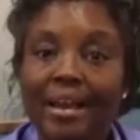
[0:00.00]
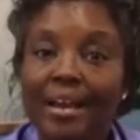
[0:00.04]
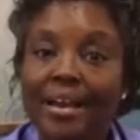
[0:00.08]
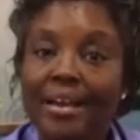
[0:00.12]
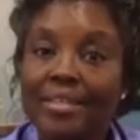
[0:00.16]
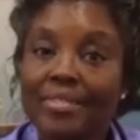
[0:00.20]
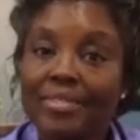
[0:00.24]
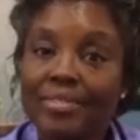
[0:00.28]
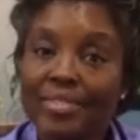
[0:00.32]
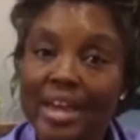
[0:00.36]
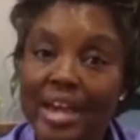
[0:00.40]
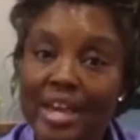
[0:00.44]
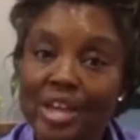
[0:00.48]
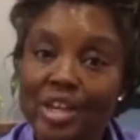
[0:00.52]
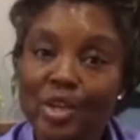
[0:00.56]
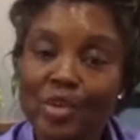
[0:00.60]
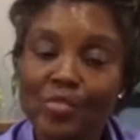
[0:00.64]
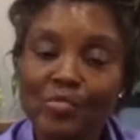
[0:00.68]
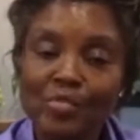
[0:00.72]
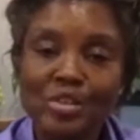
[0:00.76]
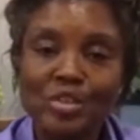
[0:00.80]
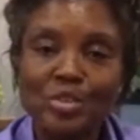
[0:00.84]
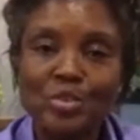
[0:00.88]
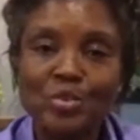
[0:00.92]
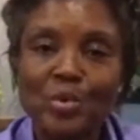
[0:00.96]
Thank you
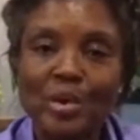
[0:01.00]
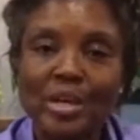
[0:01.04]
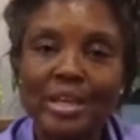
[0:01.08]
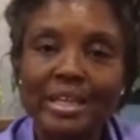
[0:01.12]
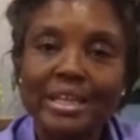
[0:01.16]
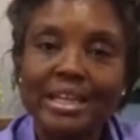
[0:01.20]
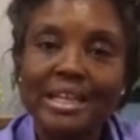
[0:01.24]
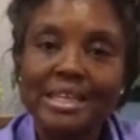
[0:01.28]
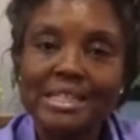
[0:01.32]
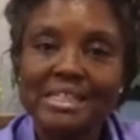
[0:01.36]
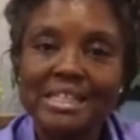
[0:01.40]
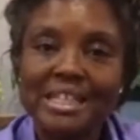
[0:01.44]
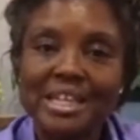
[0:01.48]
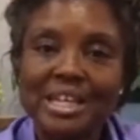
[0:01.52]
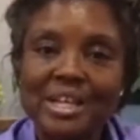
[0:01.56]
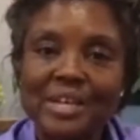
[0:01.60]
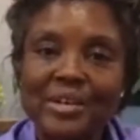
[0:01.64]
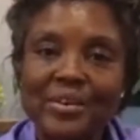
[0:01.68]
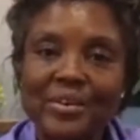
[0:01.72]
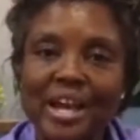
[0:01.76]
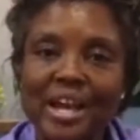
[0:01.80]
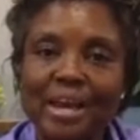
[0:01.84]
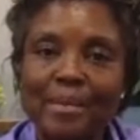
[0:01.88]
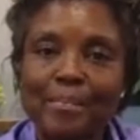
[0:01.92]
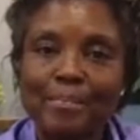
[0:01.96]
for joining us
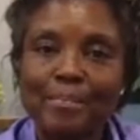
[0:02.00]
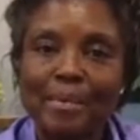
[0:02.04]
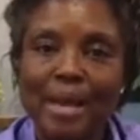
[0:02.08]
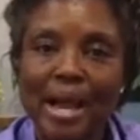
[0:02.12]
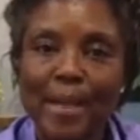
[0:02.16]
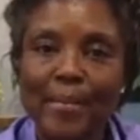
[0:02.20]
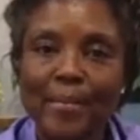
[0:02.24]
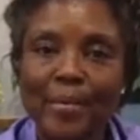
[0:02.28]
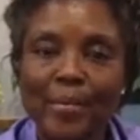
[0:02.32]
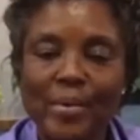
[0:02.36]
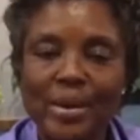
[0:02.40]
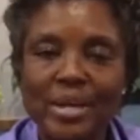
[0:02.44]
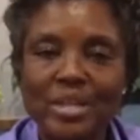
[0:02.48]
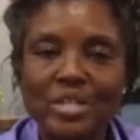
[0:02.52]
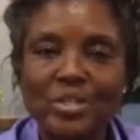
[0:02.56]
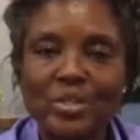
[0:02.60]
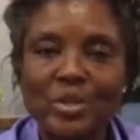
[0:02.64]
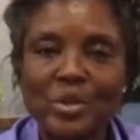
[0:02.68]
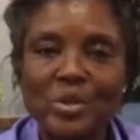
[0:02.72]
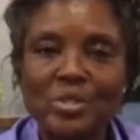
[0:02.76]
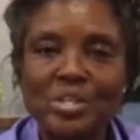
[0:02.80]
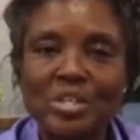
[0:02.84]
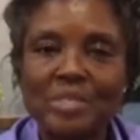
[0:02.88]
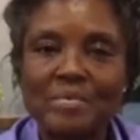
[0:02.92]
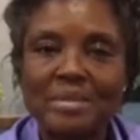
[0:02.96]
here at Bible Way
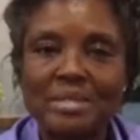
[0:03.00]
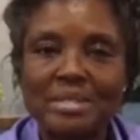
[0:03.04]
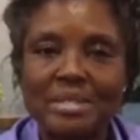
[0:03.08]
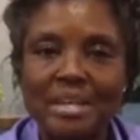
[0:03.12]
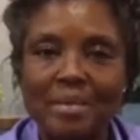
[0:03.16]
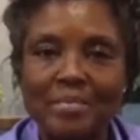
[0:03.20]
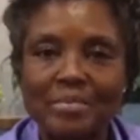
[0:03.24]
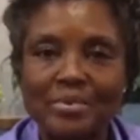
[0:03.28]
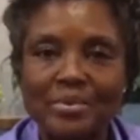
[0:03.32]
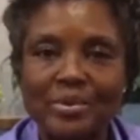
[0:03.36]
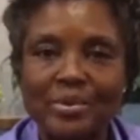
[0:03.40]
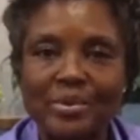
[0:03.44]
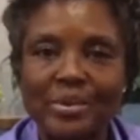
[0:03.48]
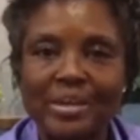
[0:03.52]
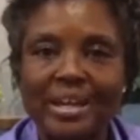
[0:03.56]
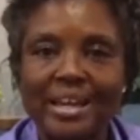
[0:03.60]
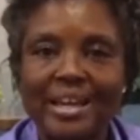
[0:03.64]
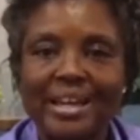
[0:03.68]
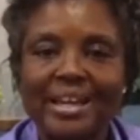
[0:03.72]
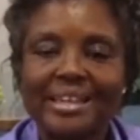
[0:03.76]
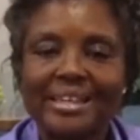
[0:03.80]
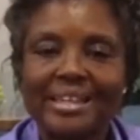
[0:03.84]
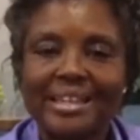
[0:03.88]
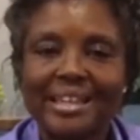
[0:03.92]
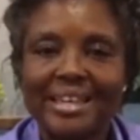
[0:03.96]
Church of Sumter,
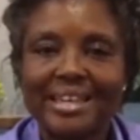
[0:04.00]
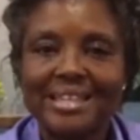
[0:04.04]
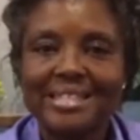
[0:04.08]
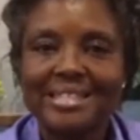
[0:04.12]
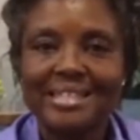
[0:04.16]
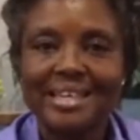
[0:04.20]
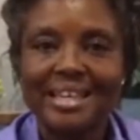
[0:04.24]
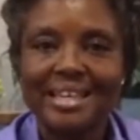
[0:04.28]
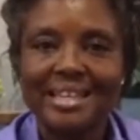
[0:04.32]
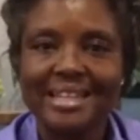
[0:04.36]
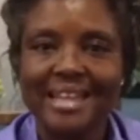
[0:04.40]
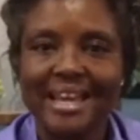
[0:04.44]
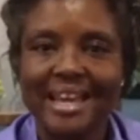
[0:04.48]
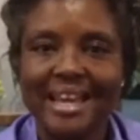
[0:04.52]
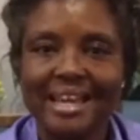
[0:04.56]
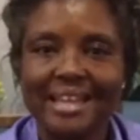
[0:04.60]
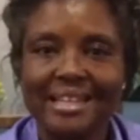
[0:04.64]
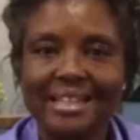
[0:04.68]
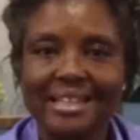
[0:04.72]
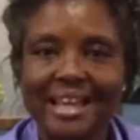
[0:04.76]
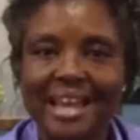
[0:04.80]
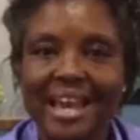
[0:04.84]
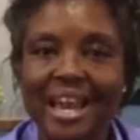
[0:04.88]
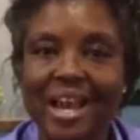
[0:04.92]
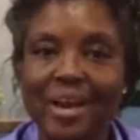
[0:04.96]
Kidz Konnect,
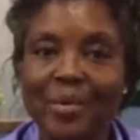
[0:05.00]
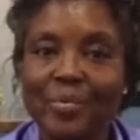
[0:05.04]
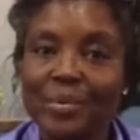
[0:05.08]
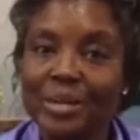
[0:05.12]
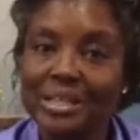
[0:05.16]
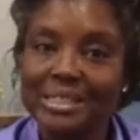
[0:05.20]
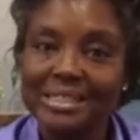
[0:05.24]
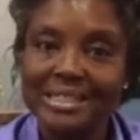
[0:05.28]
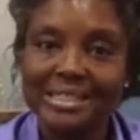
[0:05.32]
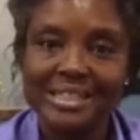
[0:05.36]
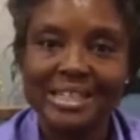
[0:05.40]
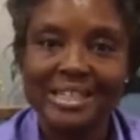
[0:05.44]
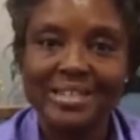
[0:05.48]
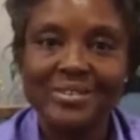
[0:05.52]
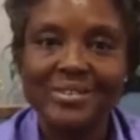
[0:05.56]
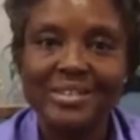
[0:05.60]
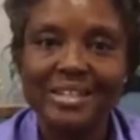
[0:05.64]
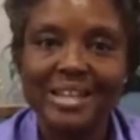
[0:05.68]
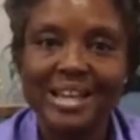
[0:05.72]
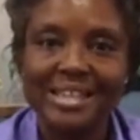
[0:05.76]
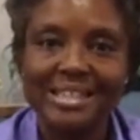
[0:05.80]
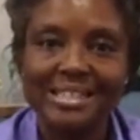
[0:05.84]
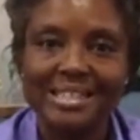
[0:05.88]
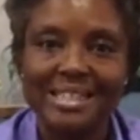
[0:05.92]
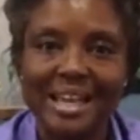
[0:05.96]
and we'll see you
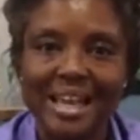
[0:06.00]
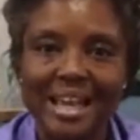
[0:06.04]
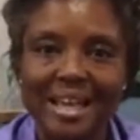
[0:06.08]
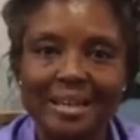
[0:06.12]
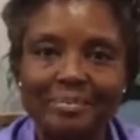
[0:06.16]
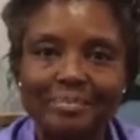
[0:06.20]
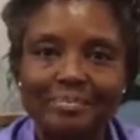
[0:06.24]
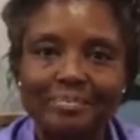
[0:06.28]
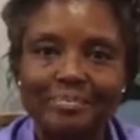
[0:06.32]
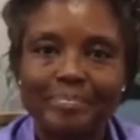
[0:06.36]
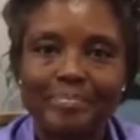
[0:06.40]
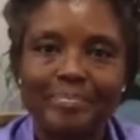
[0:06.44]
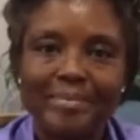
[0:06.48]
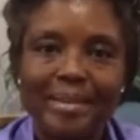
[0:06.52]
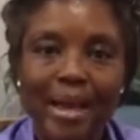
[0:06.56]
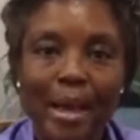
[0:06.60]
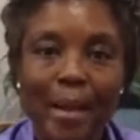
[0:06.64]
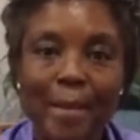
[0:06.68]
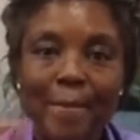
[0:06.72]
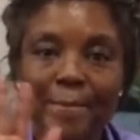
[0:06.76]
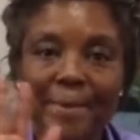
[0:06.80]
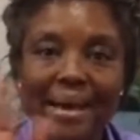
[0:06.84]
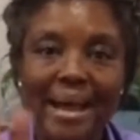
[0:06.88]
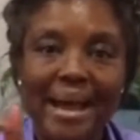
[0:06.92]
next time. Bye